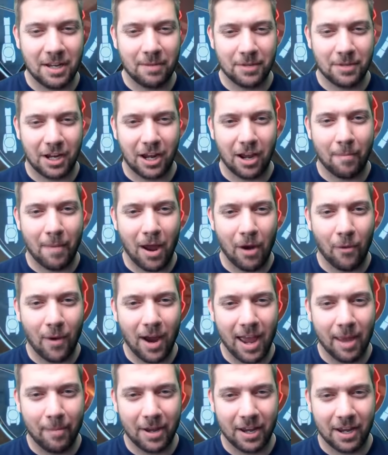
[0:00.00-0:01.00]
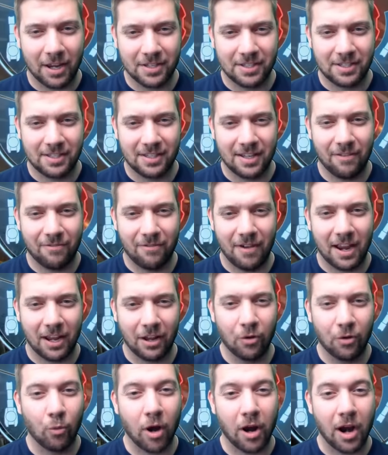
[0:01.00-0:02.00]
him to come my way, because if I
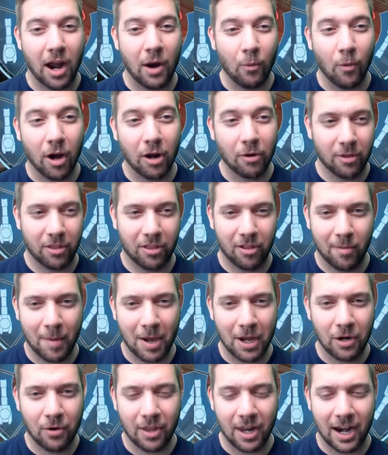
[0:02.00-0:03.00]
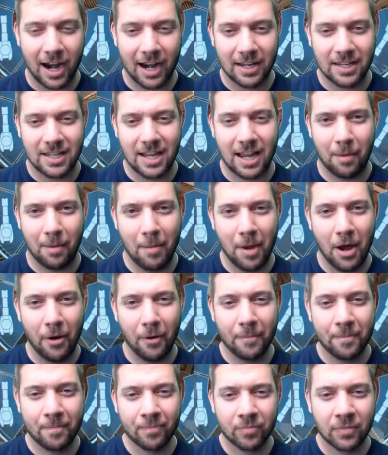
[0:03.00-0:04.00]
could one-on-one with him, I knew that I could take him
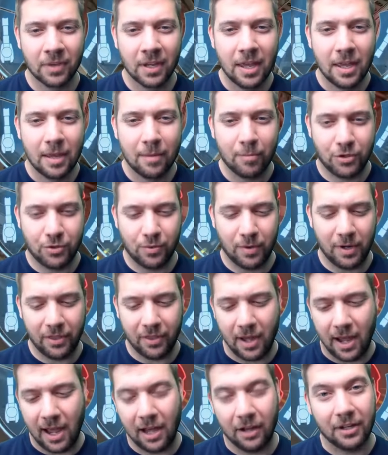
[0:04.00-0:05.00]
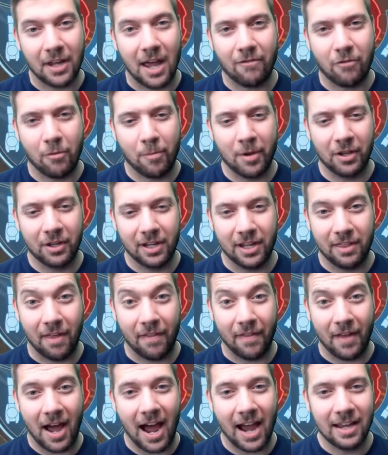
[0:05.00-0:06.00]
out between the hell dive ability and
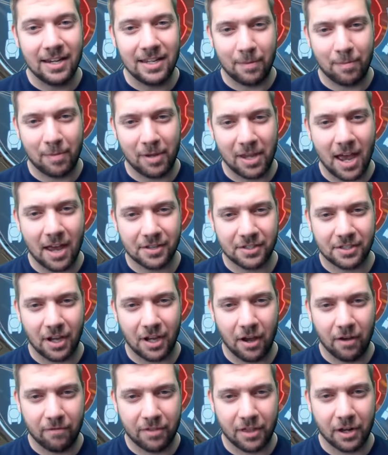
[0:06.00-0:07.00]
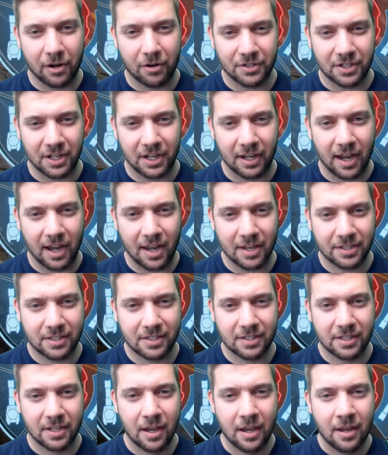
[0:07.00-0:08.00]
then the high DPS of Thunders and
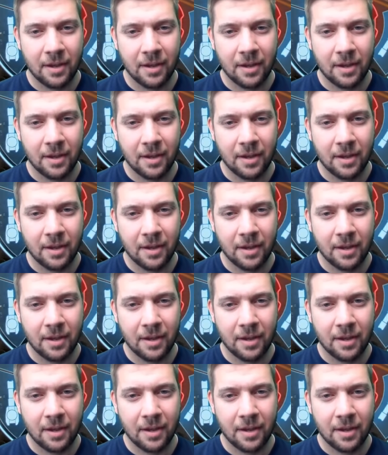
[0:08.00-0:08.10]
Gusts.